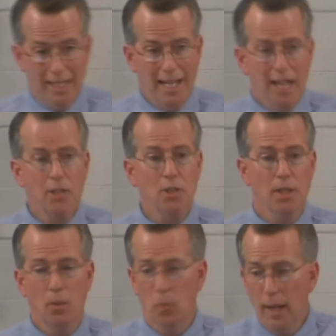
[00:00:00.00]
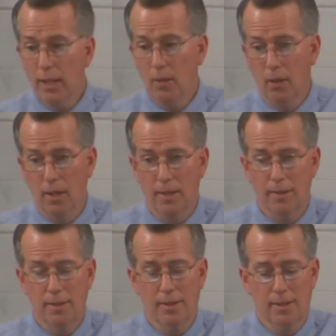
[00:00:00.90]
engaged in it regularly,
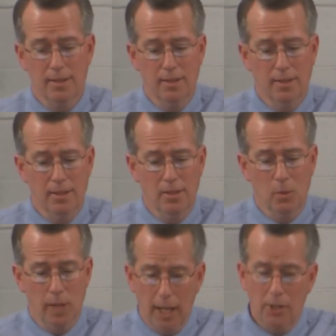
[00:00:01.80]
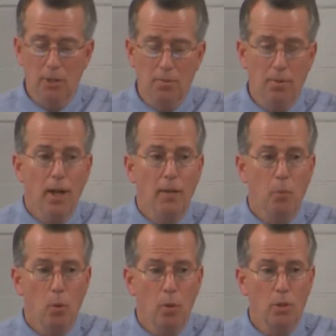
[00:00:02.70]
we'd actually find
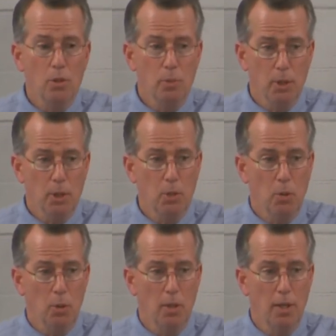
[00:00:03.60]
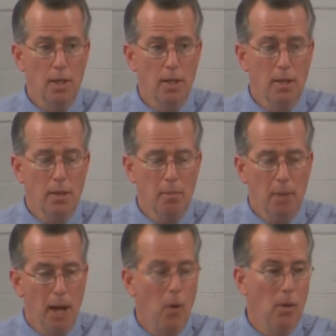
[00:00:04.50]
more spiritual
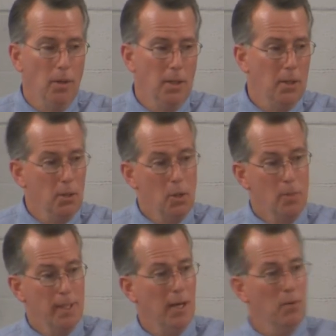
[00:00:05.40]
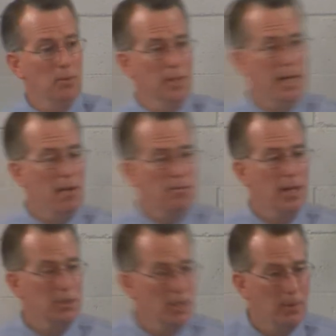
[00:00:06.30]
power. Now, you need to be careful. You can't
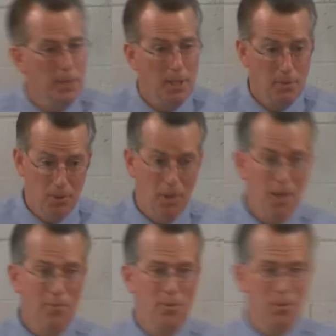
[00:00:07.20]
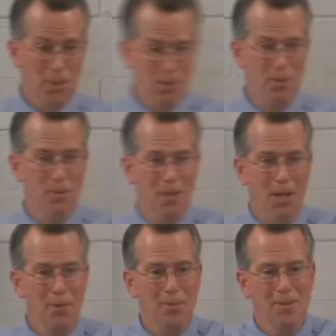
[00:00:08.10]
fast every day of your life for the rest of your
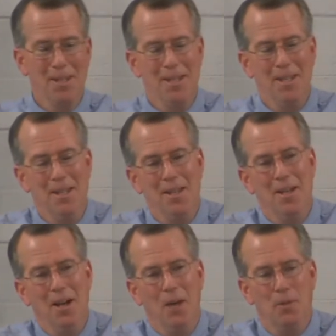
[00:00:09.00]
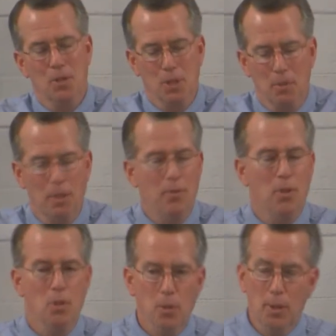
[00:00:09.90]
life, obviously, but if
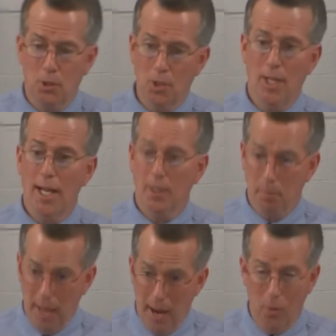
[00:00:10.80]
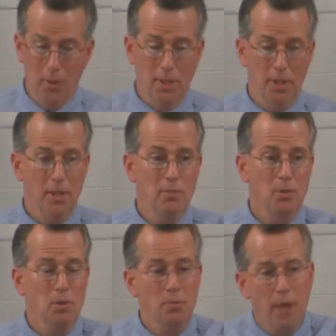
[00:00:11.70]
you do understand the power that
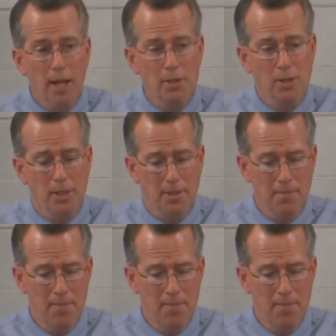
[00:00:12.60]
comes through fasting,